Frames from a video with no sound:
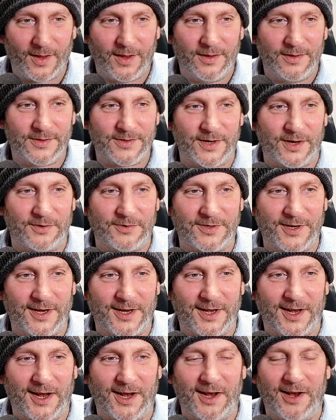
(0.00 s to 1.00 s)
So take
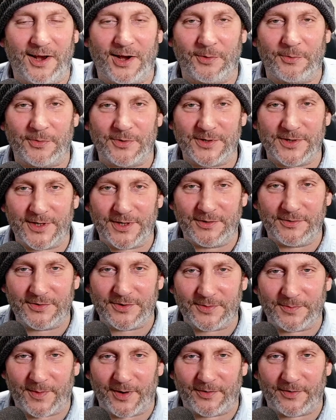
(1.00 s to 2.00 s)
care. I will see you
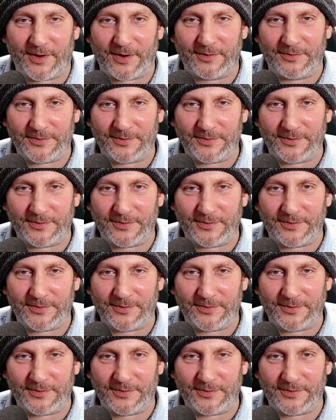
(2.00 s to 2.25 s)
tomorrow,